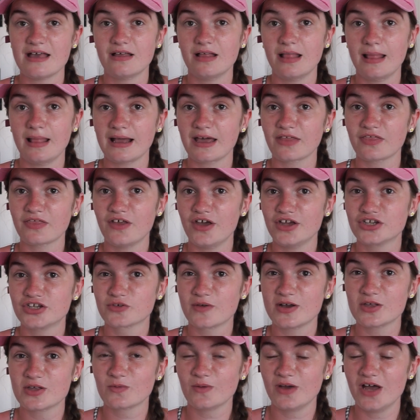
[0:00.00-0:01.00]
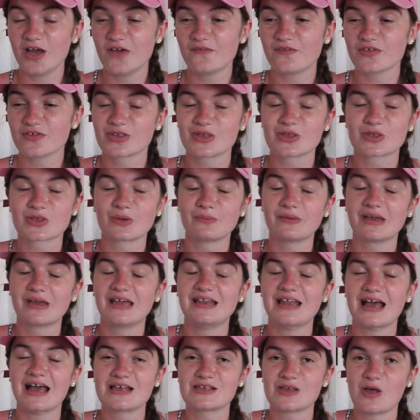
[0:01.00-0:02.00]
like 30 quid worth. So it's going to be a
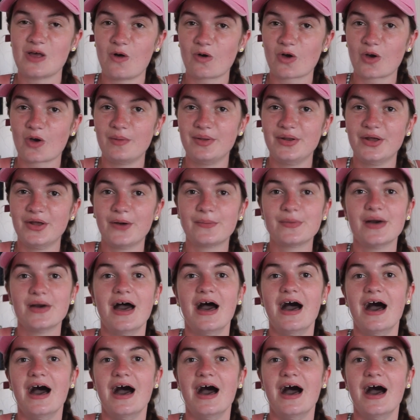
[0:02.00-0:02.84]
nice haul coming up.